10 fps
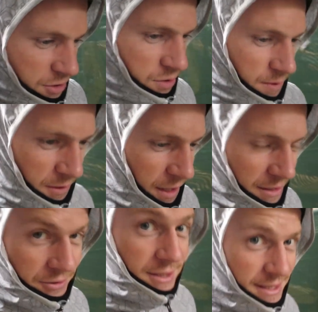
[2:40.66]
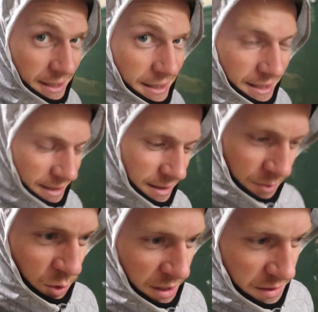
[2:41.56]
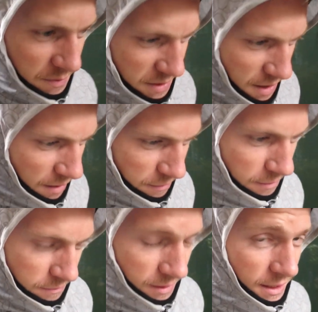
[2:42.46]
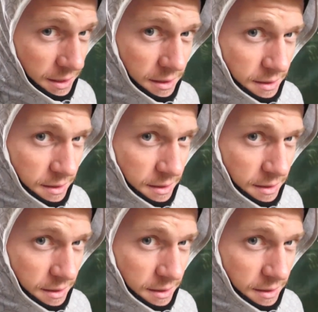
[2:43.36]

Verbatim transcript: Should be quite interesting. Bring some surf, hopefully.